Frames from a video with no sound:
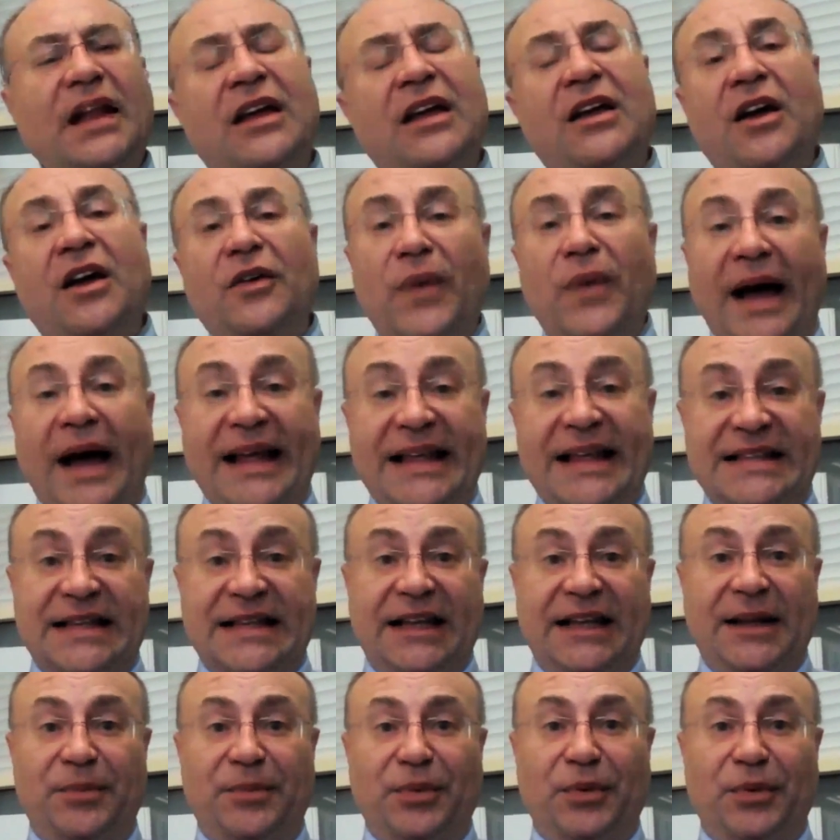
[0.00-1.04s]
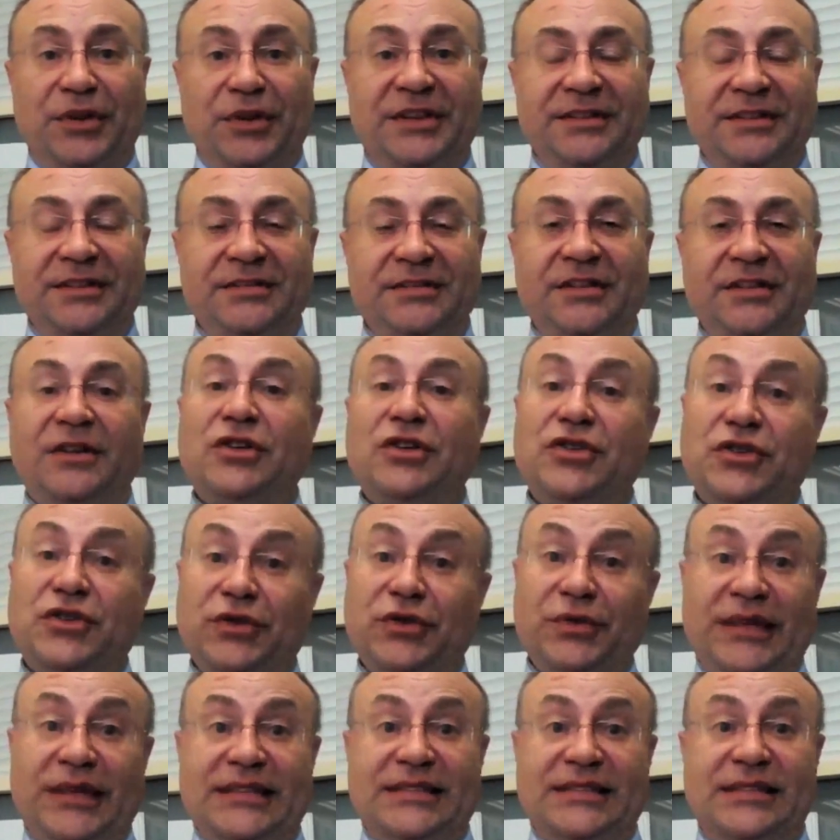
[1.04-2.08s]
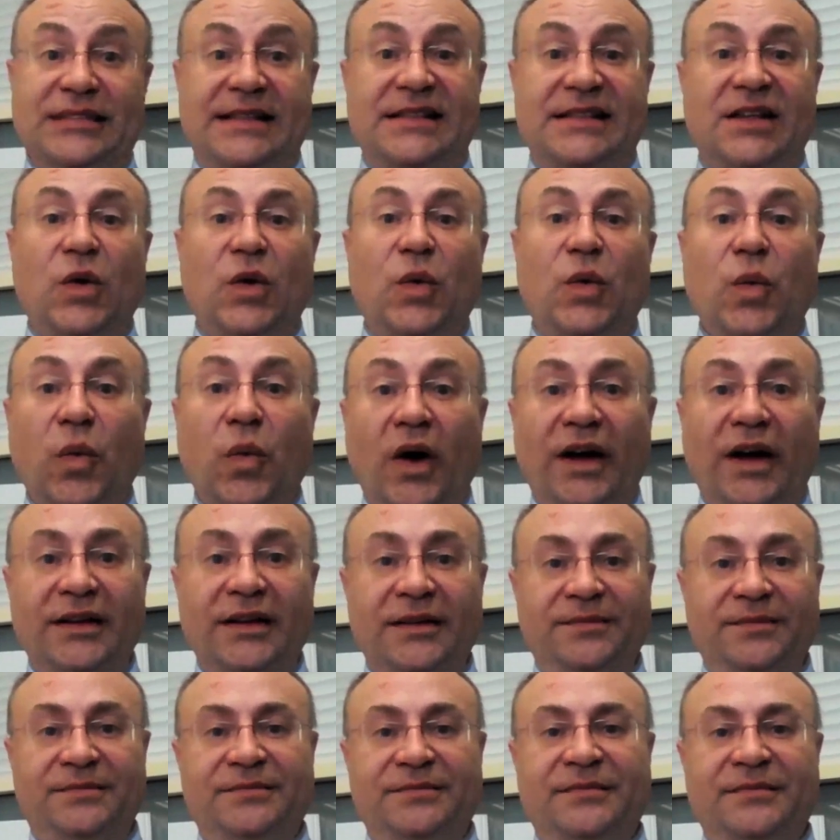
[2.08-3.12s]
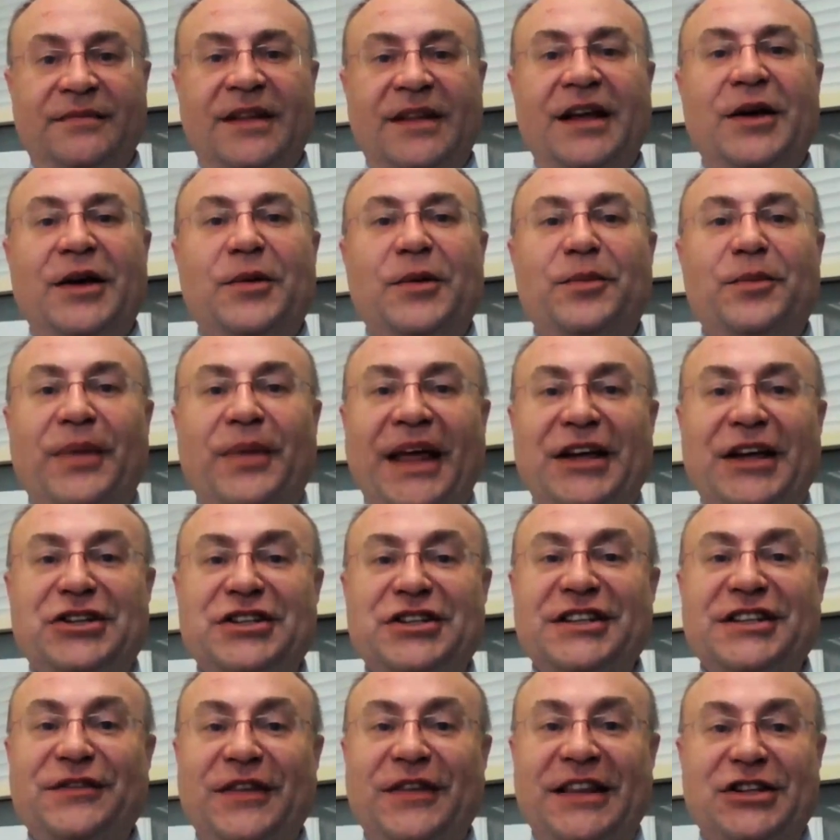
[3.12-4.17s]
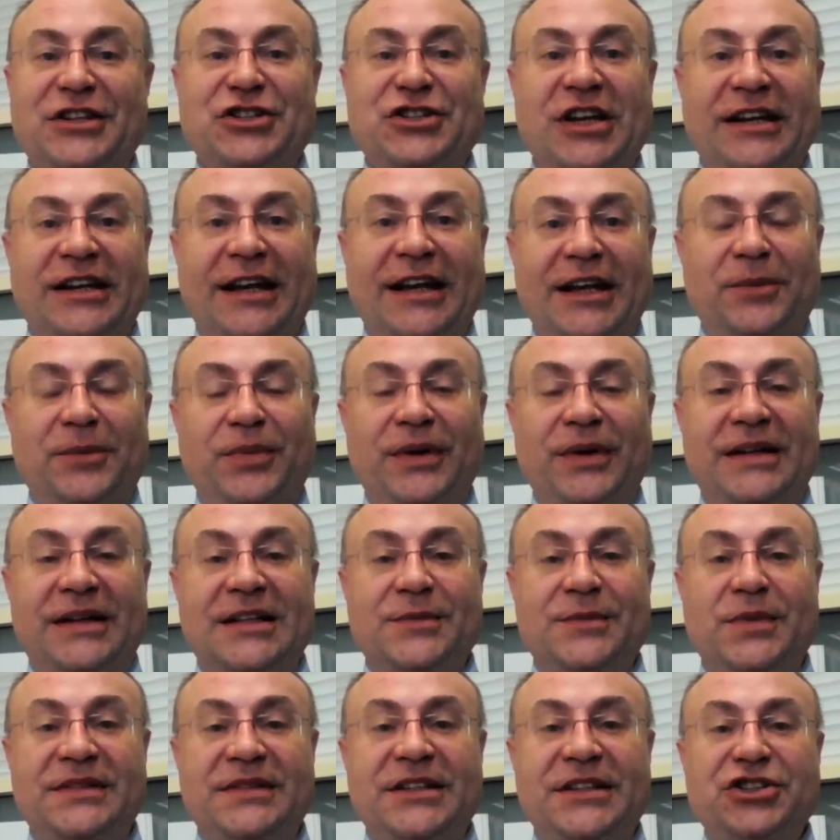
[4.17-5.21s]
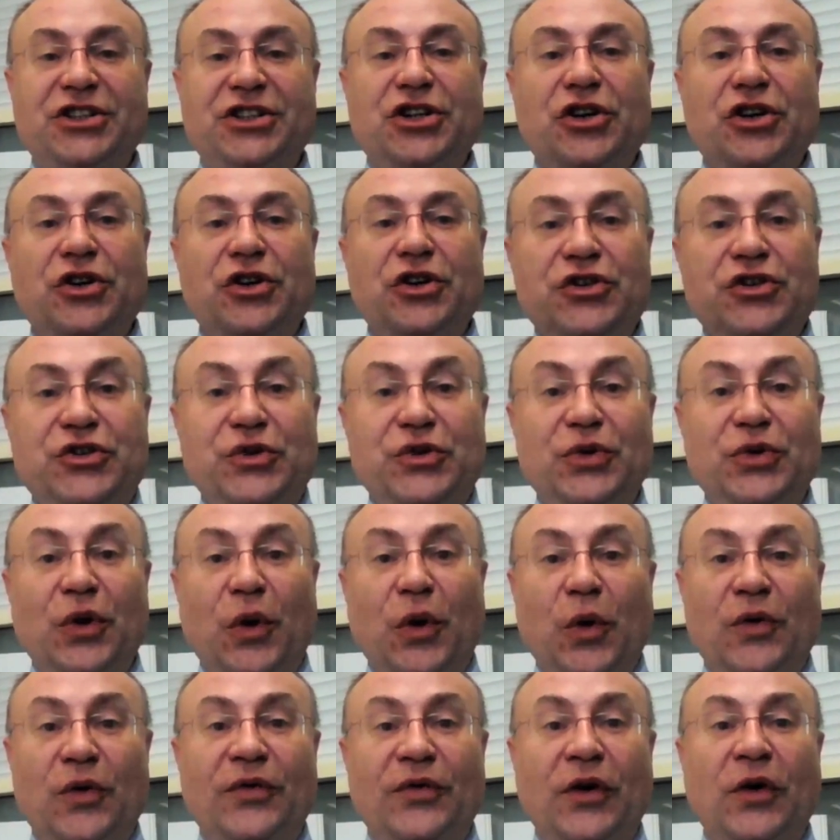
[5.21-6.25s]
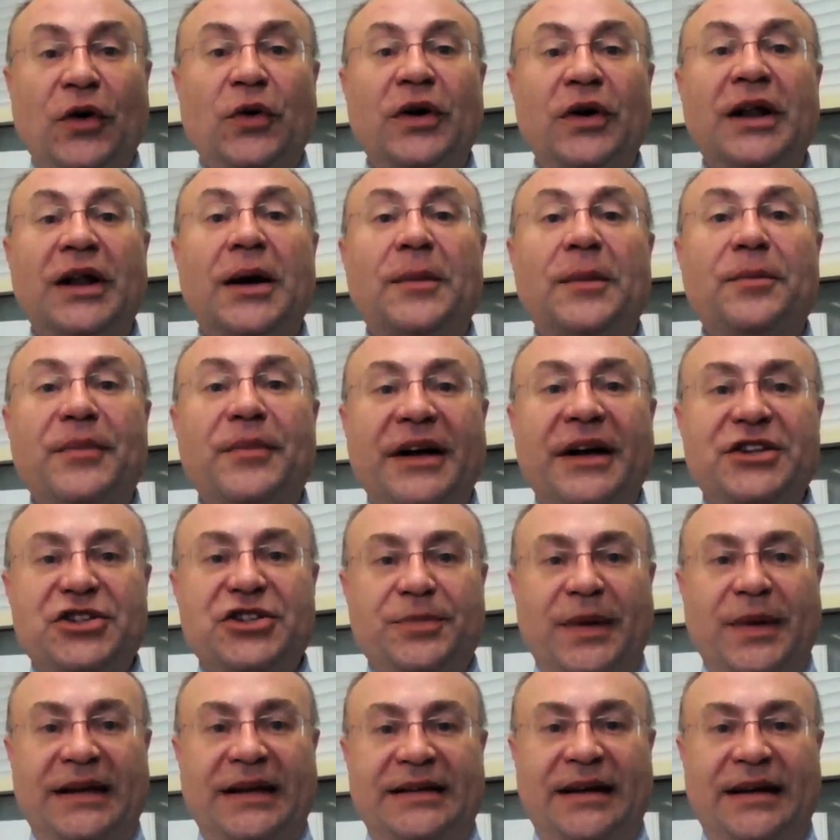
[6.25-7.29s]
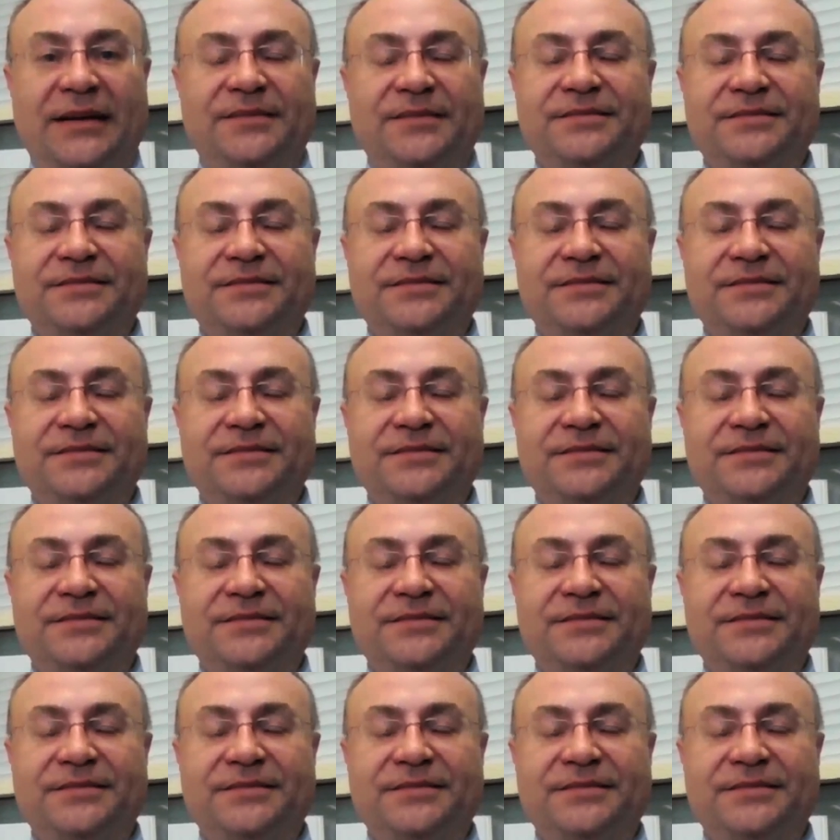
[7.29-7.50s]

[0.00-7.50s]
Why is that important? Two reasons. One, patients with genetic predisposition do overall much better.